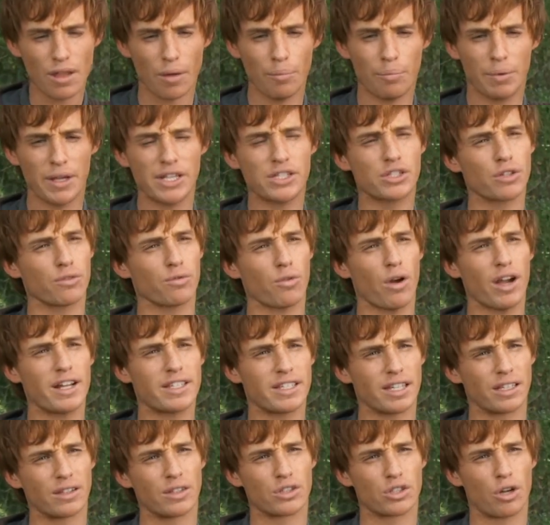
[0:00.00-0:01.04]
piece of
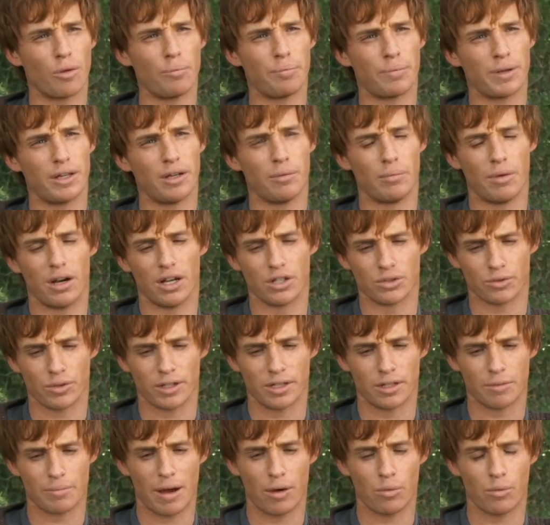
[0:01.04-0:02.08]
writing that John Peelmeyer has
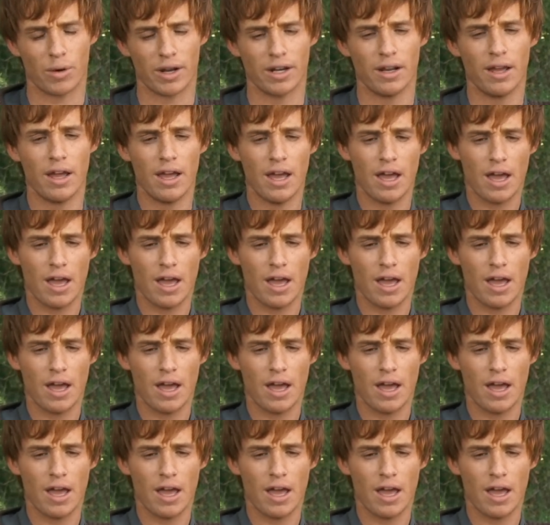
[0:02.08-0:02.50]
written about when